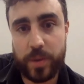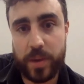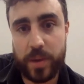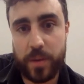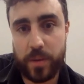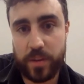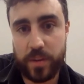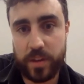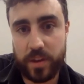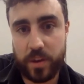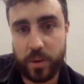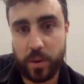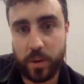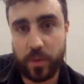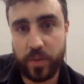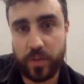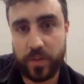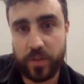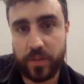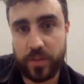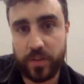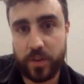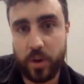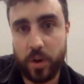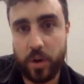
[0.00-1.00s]
We're really
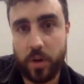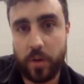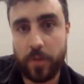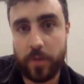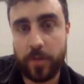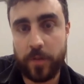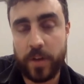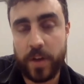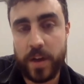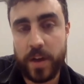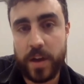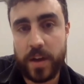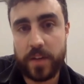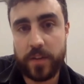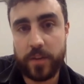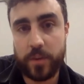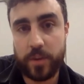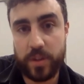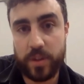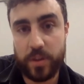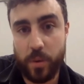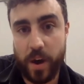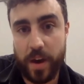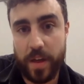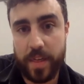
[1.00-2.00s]
cautious of
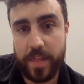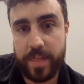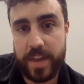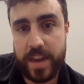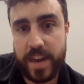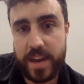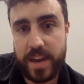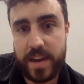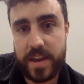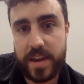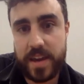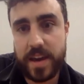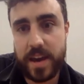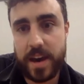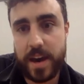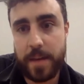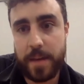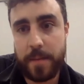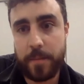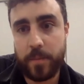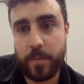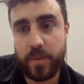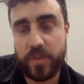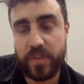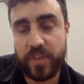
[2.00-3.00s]
doing the right thing
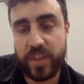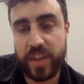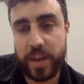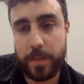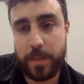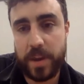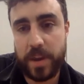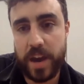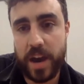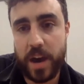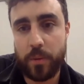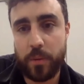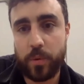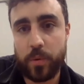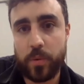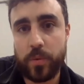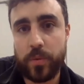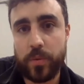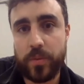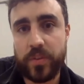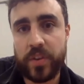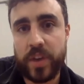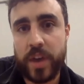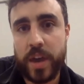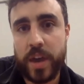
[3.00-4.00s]
with GDPR rules.